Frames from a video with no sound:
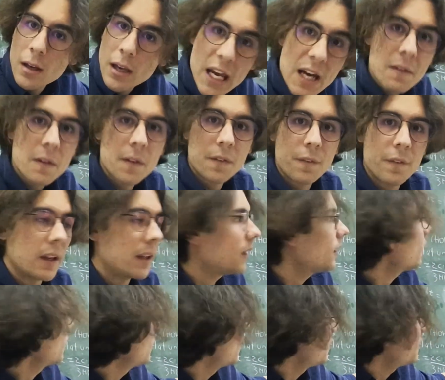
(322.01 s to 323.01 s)

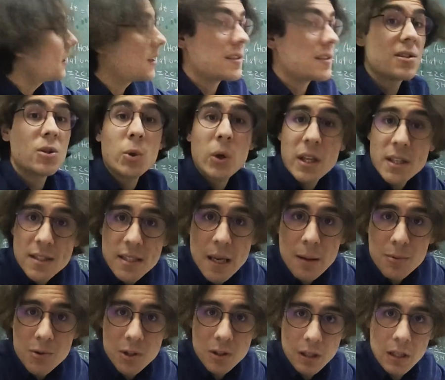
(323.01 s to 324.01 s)
everything, there is no
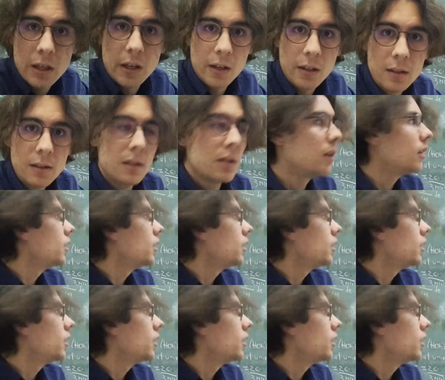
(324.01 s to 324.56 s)
assumption here,